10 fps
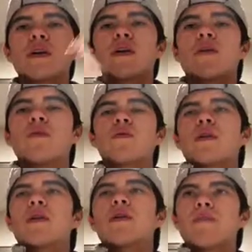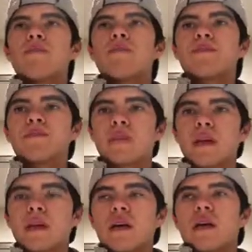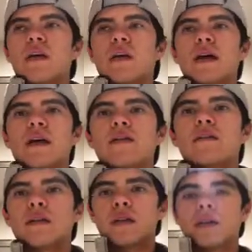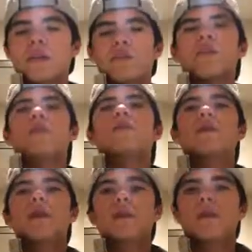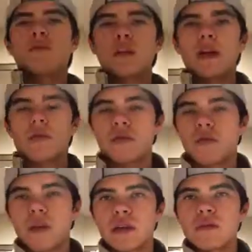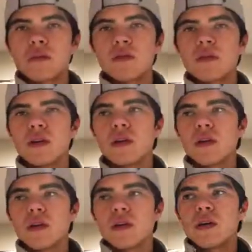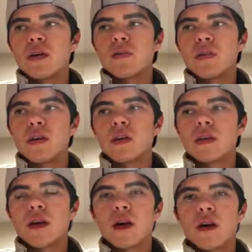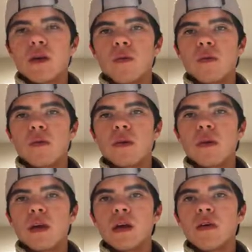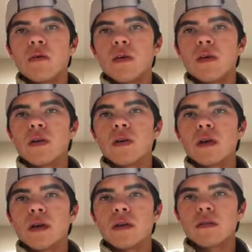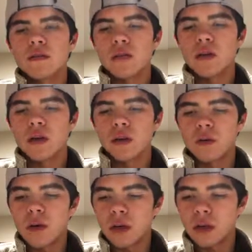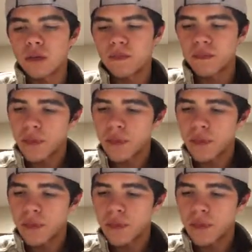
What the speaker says: their own lines, and I thought that meant that they were a lot more flexible with how they were going or working.